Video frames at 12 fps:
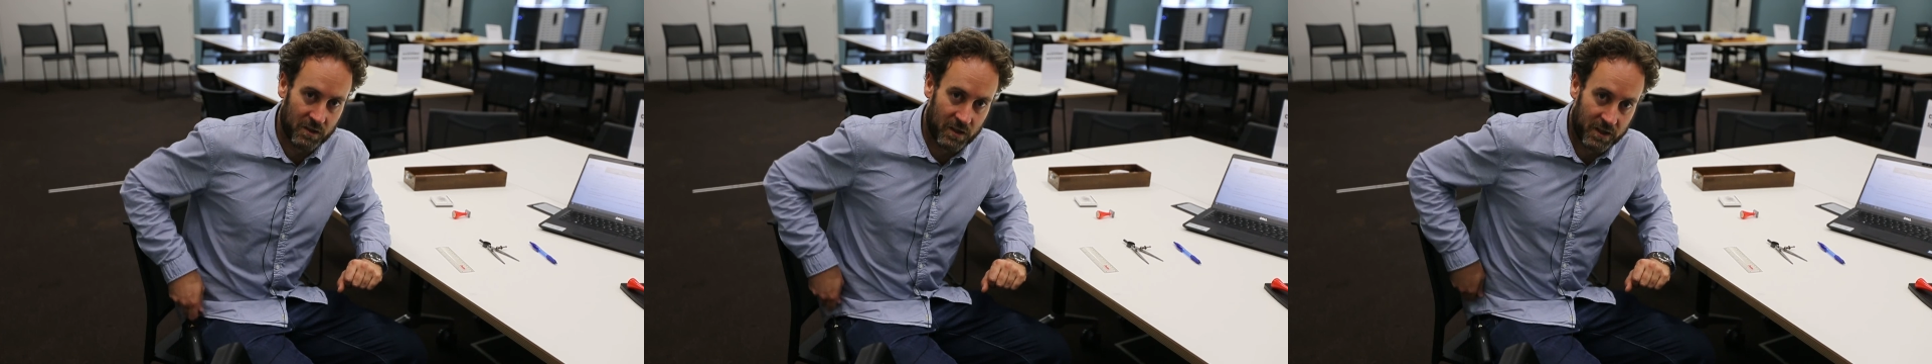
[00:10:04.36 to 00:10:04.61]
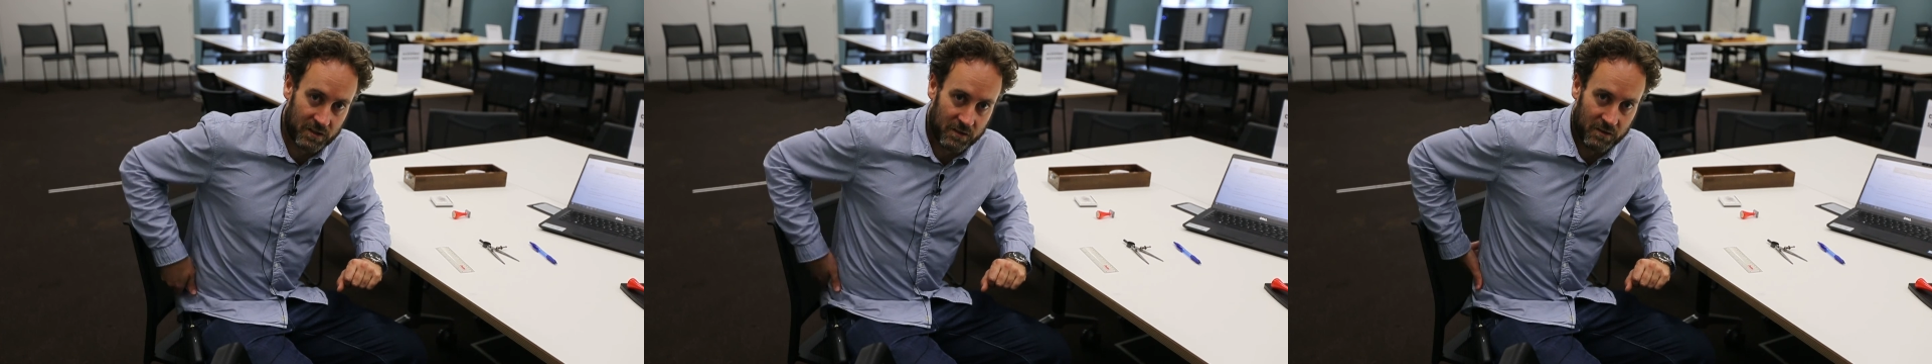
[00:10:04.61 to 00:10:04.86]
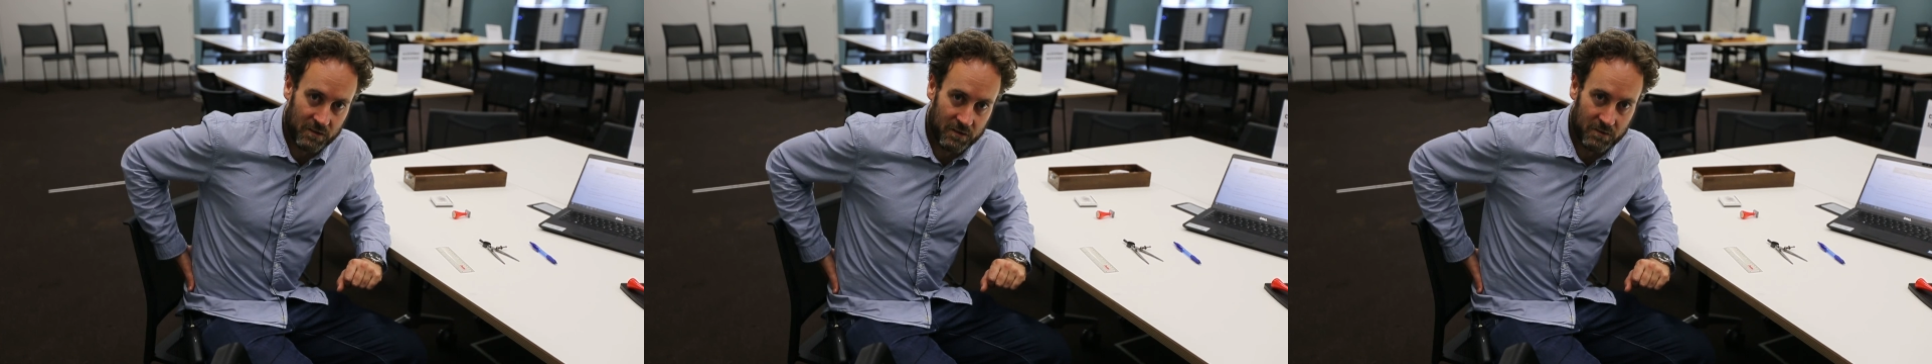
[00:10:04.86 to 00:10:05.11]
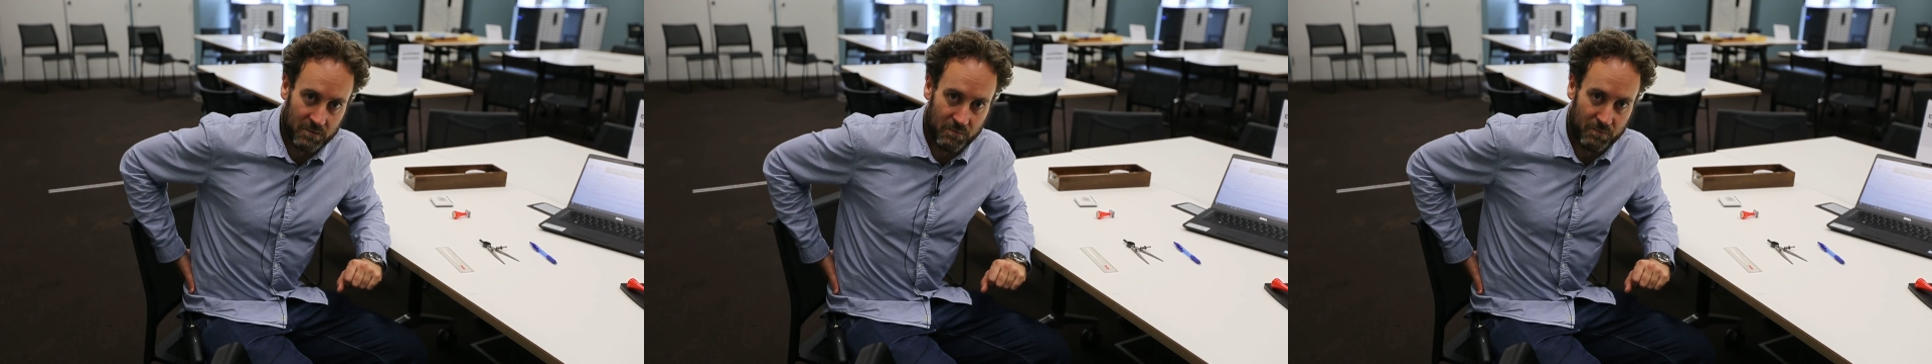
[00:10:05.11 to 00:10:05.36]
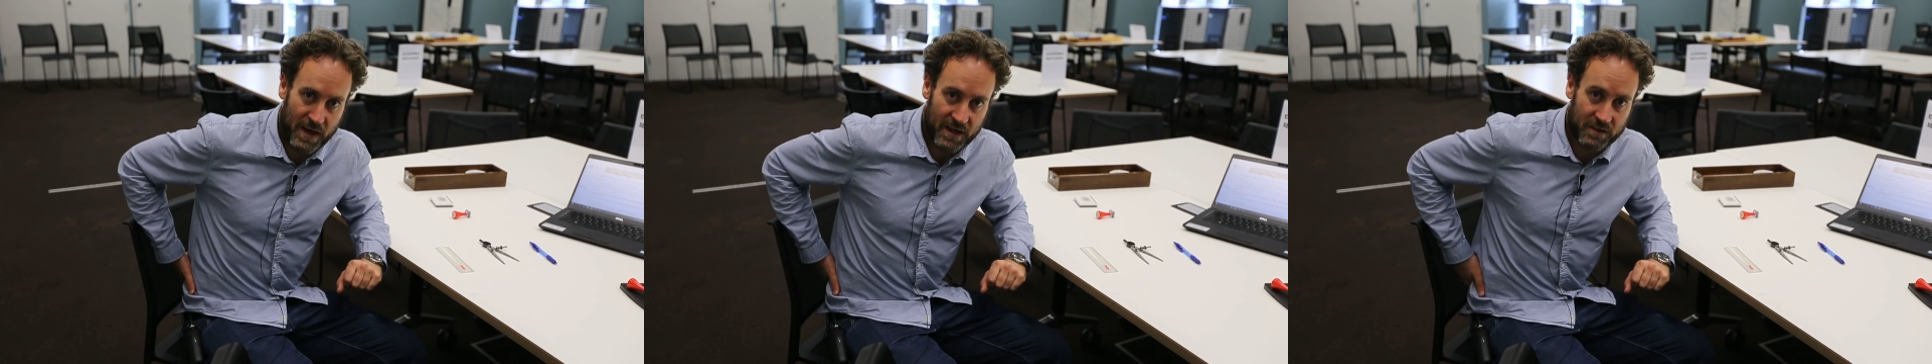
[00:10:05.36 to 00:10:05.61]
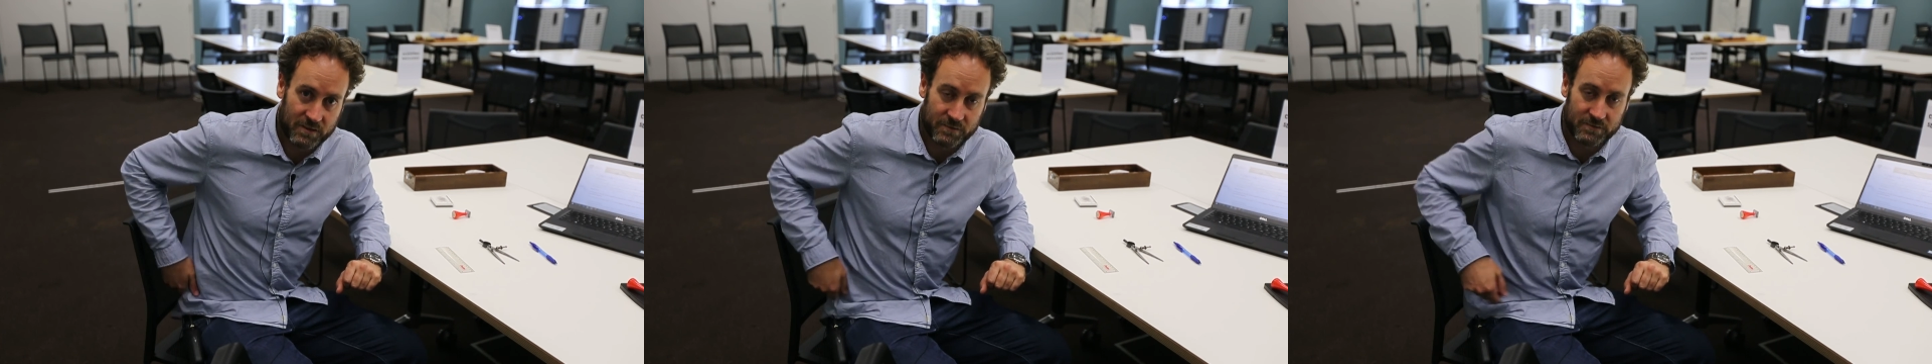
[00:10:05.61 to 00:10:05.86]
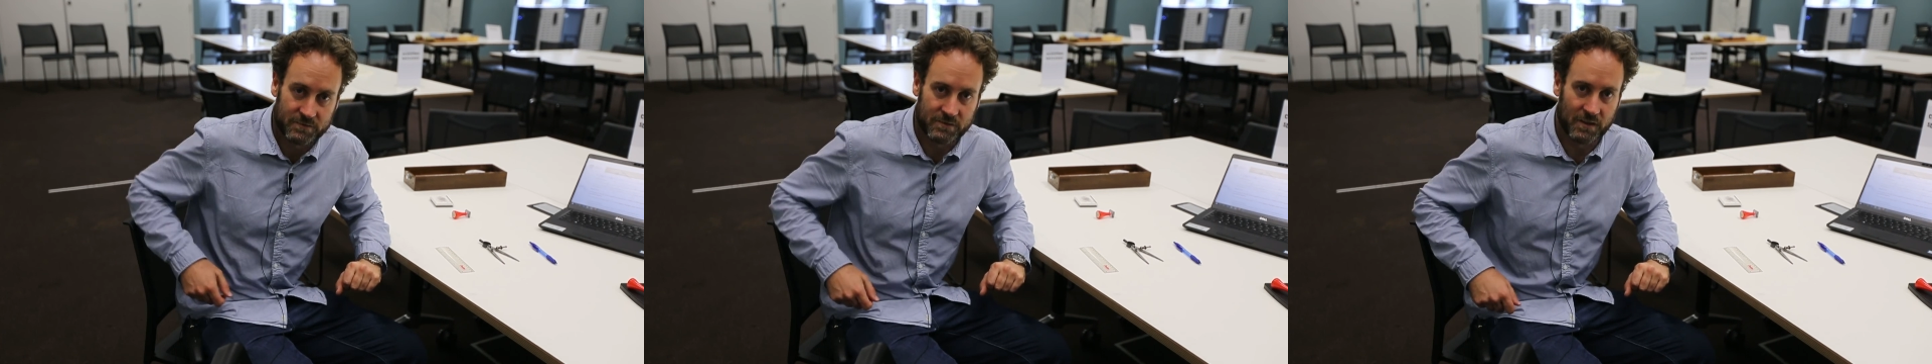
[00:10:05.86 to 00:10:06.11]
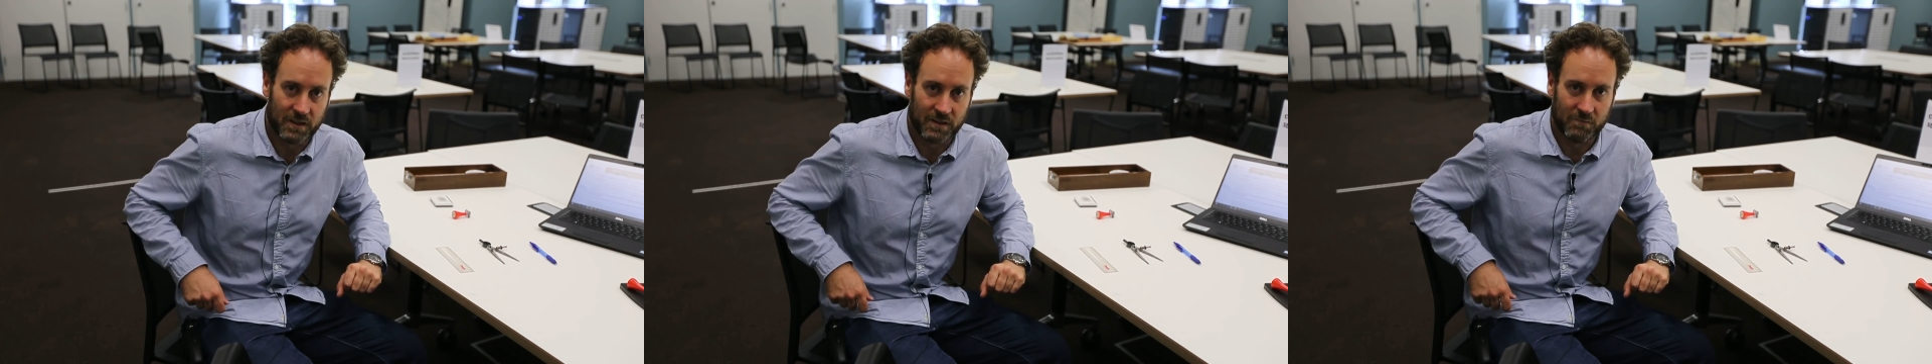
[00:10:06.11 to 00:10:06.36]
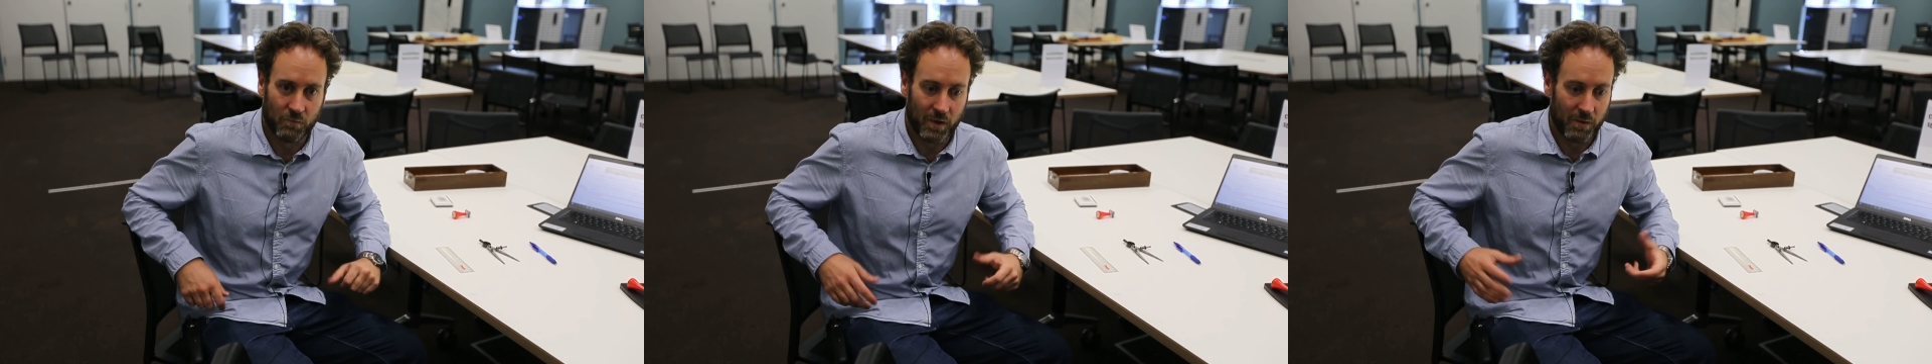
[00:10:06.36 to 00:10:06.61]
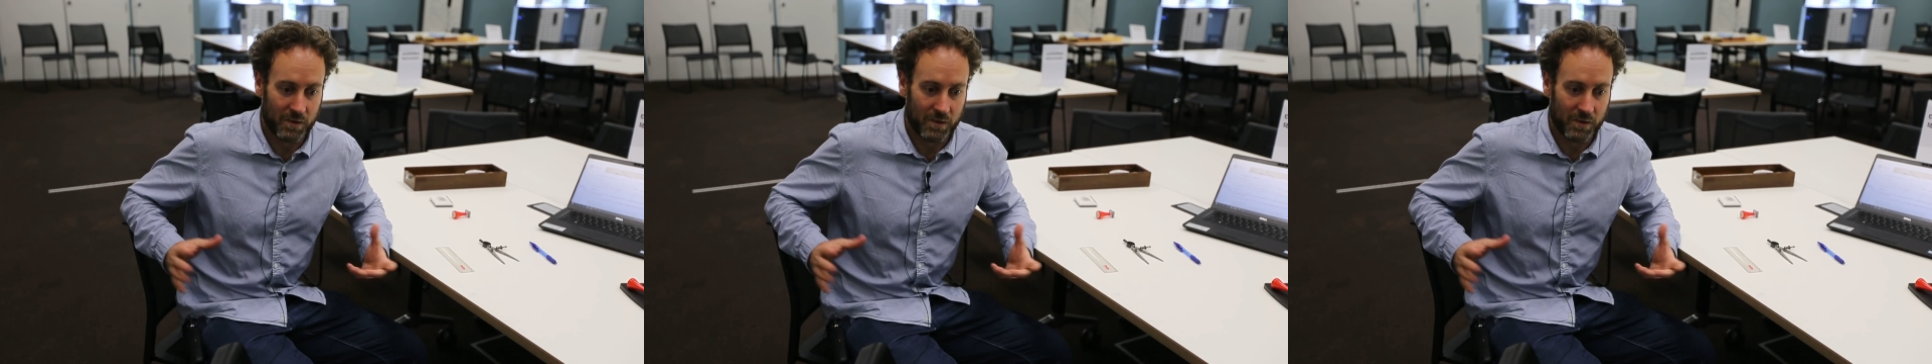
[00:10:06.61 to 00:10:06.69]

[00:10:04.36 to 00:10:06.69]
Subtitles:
like the back where